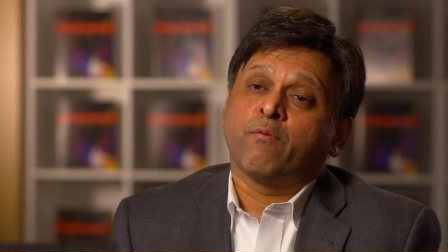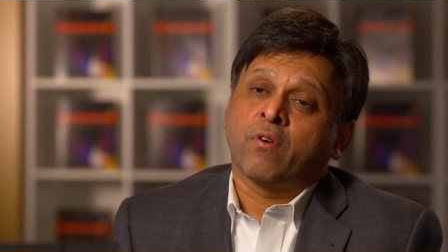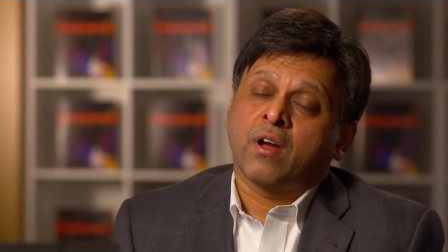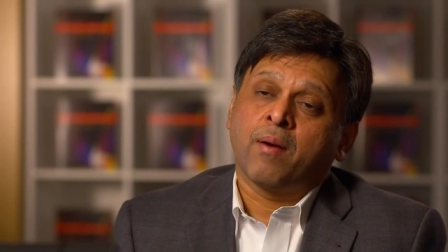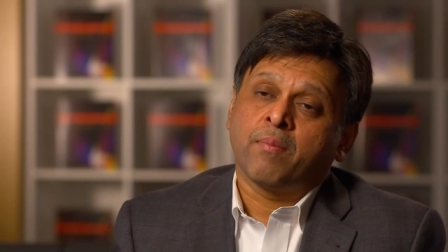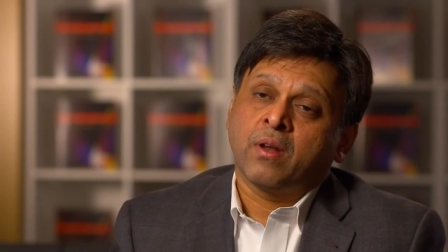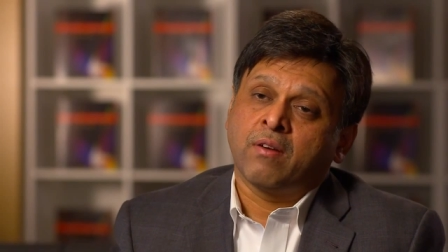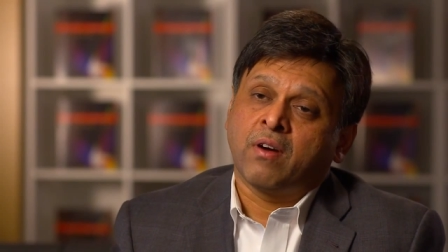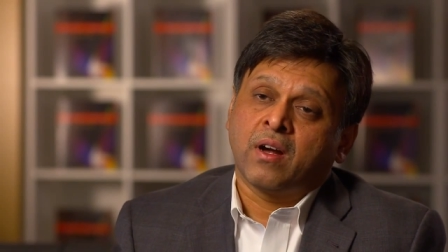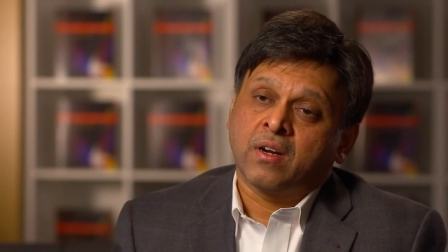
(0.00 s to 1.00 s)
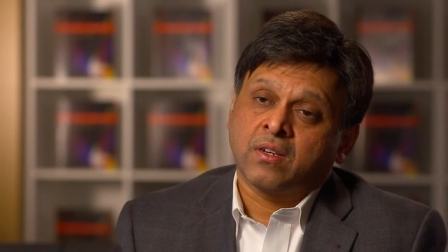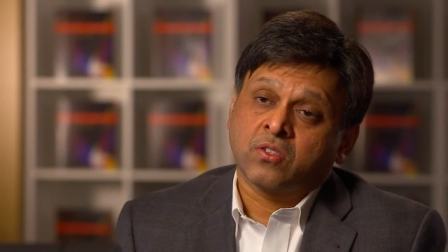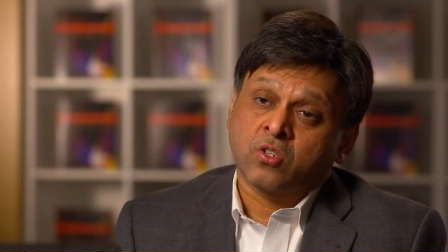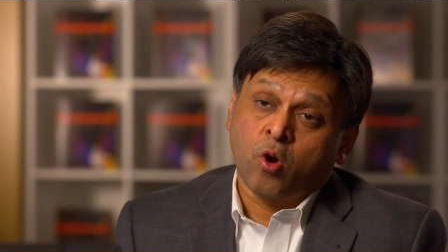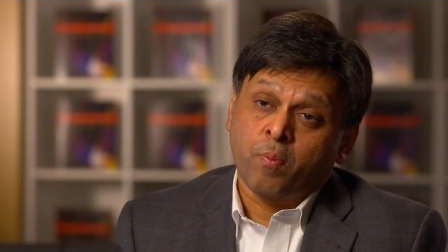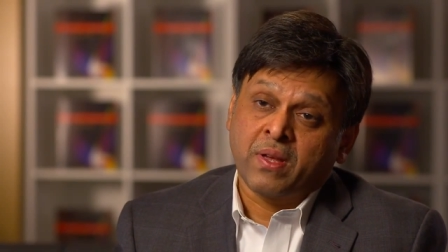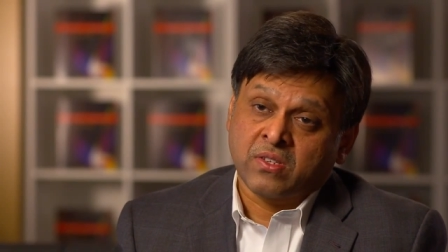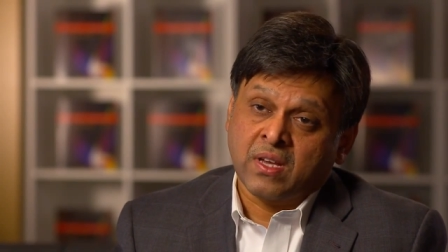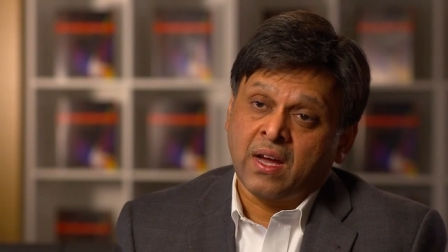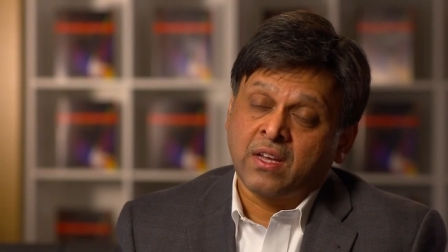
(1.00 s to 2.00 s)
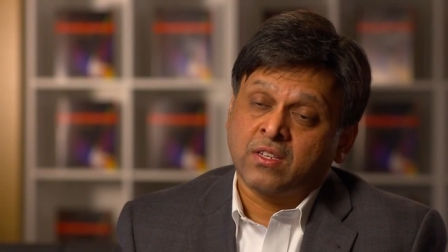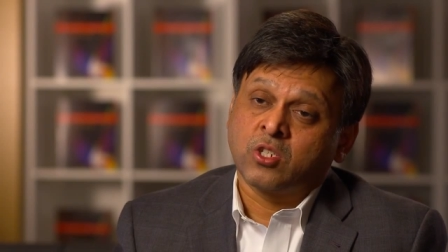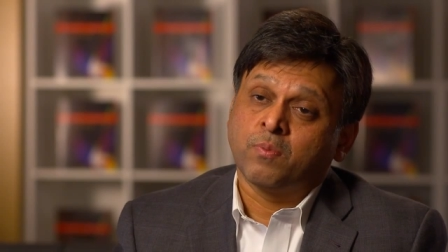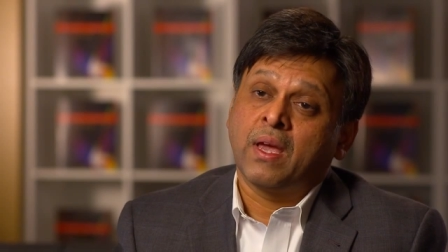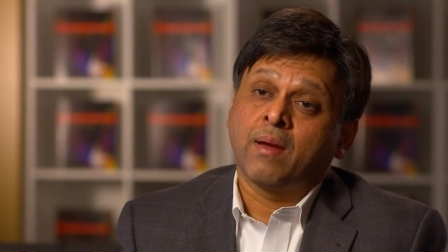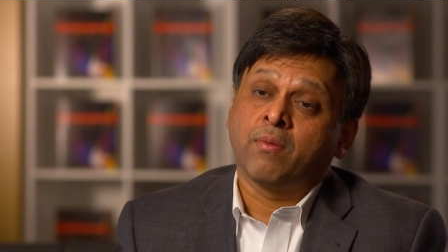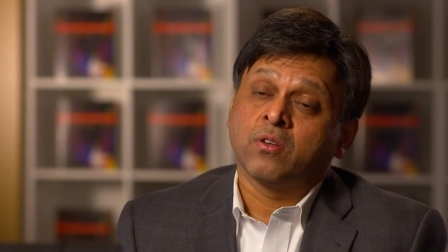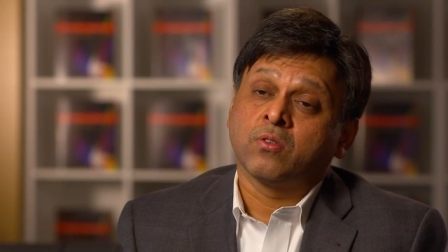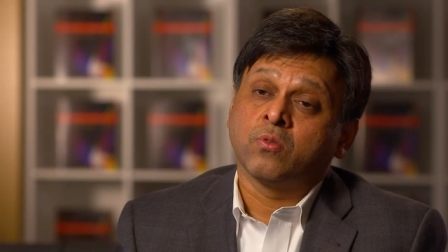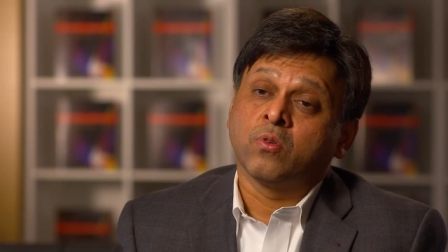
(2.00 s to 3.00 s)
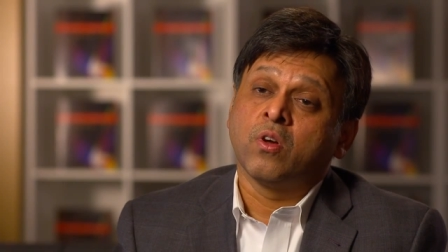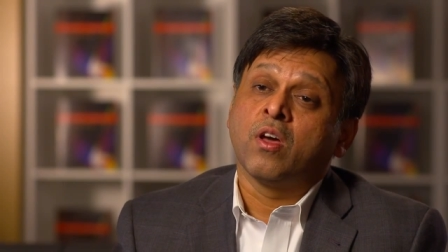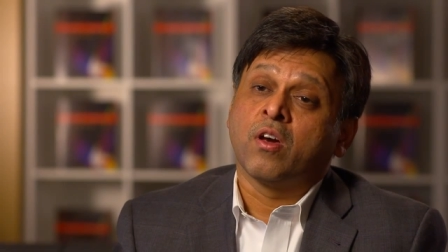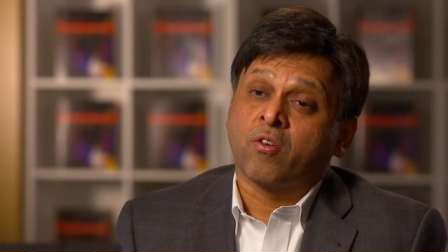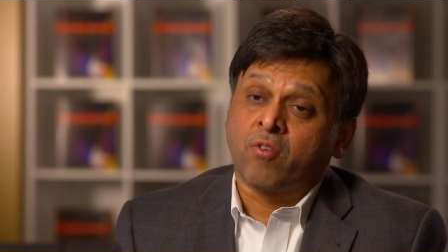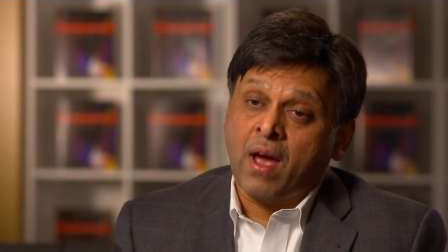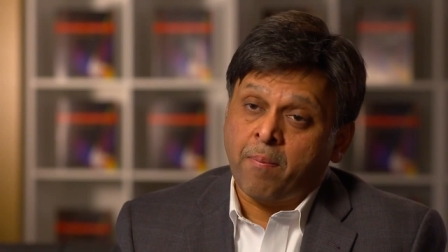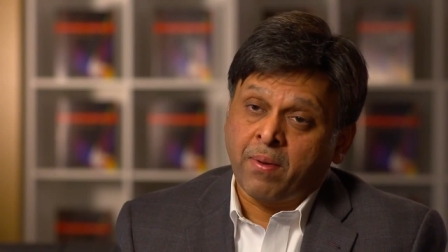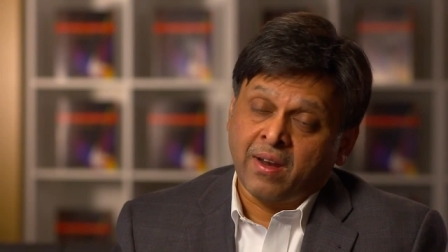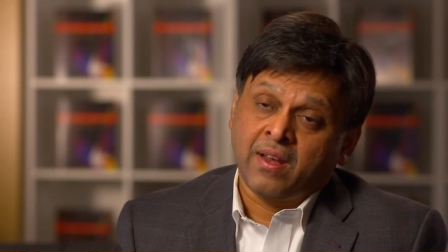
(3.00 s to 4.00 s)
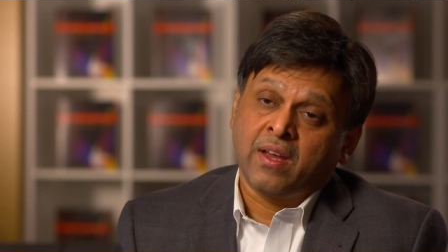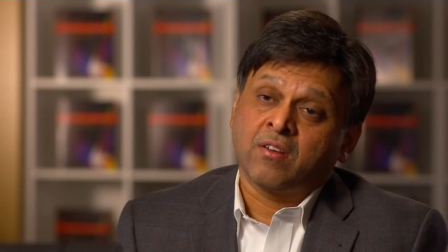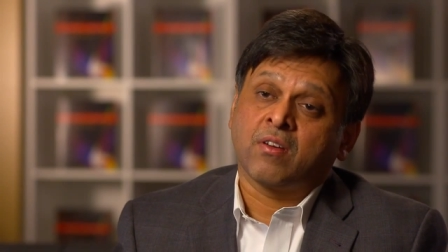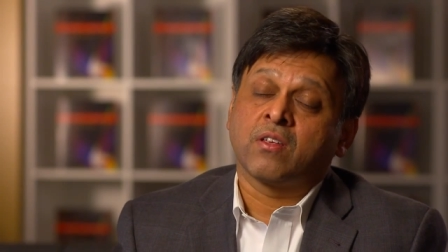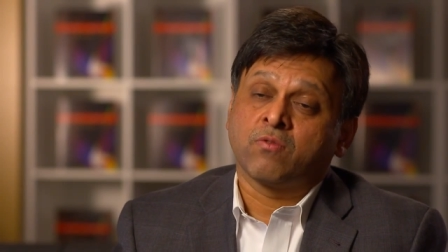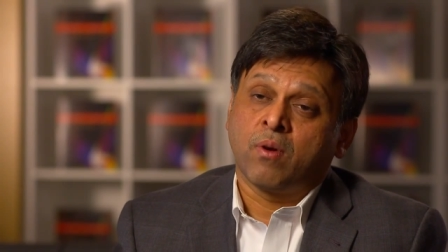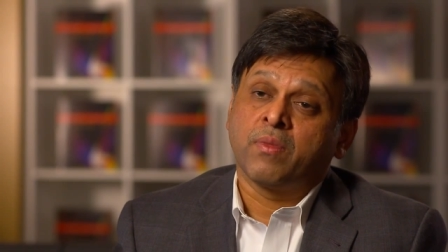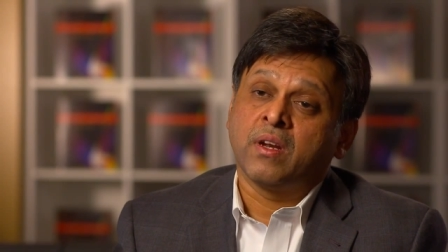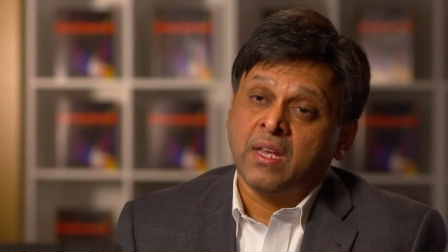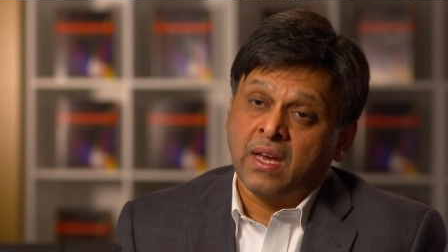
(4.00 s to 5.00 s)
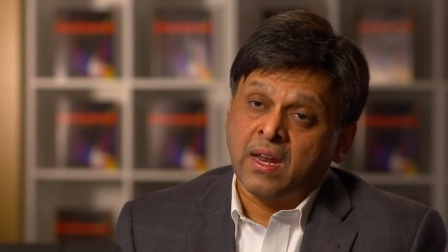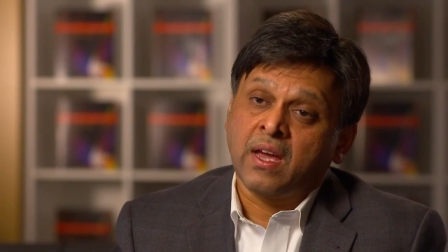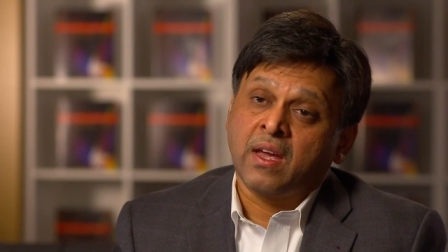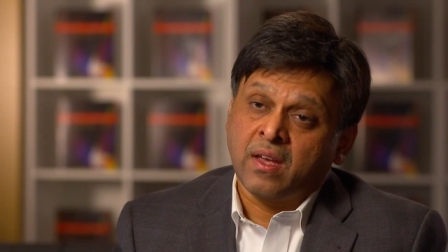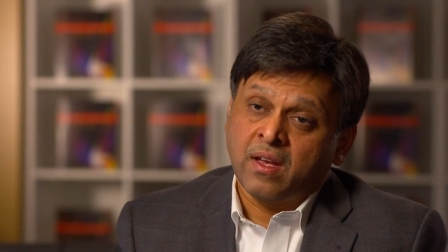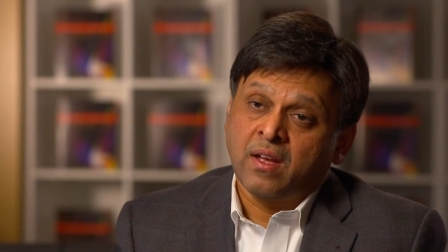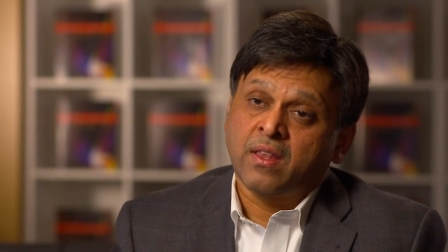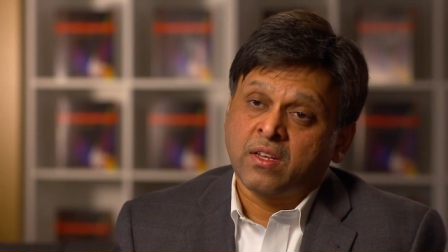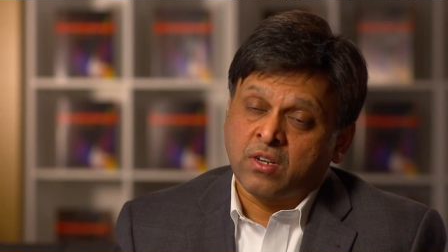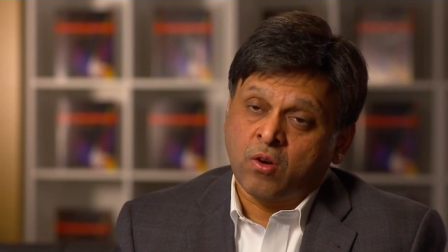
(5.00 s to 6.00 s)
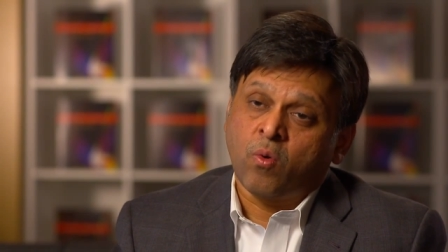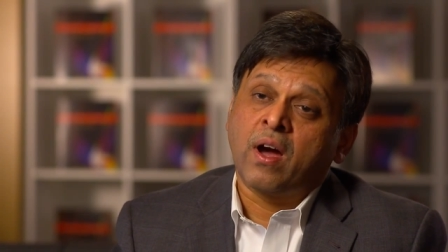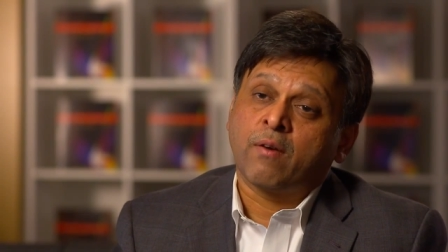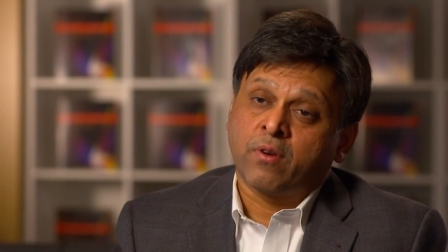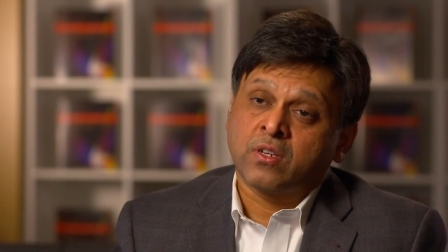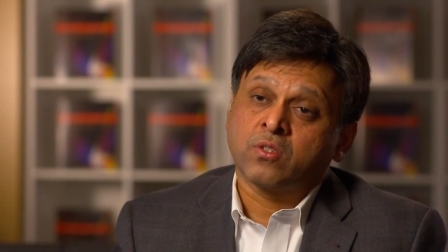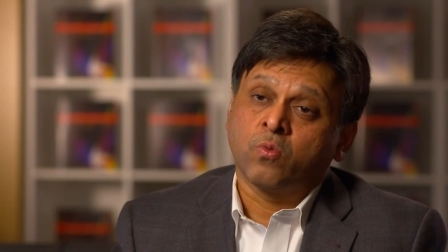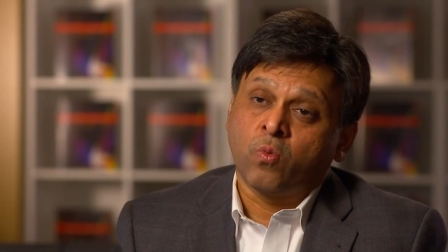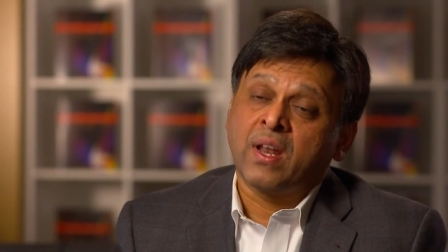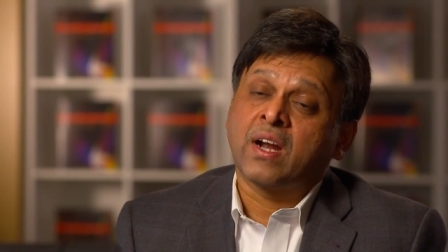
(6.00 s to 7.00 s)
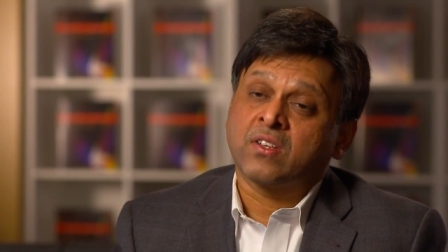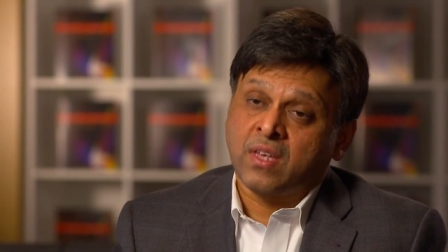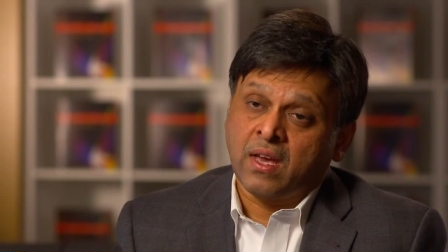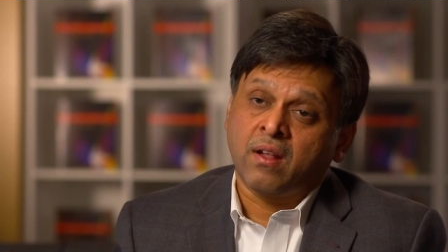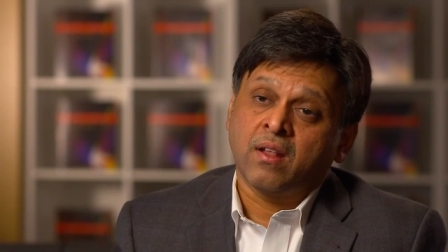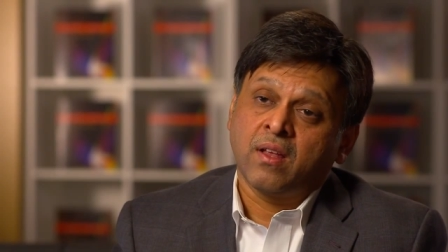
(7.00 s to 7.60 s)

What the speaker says: for a company of our scope and size to be able to rapidly transform the DNA that's required for us to win at scale.